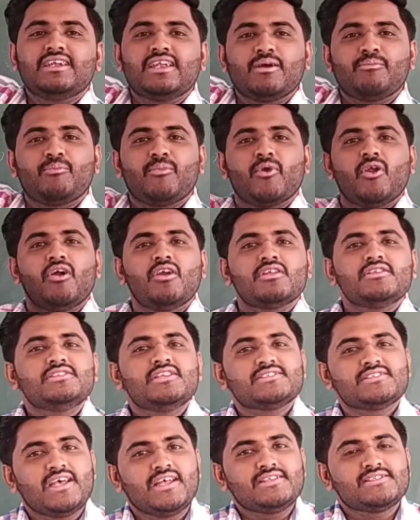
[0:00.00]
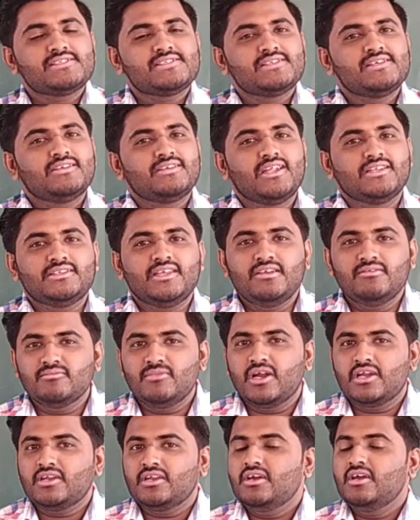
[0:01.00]
Teflon in the sense nothing
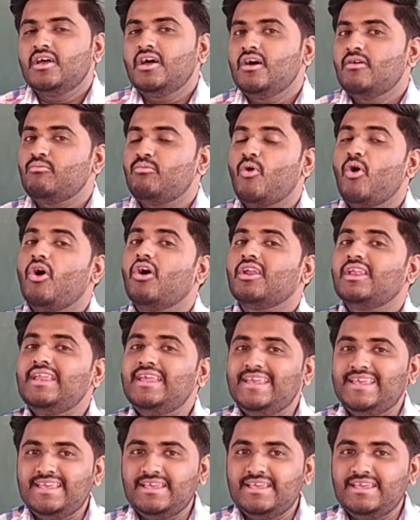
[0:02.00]
but poly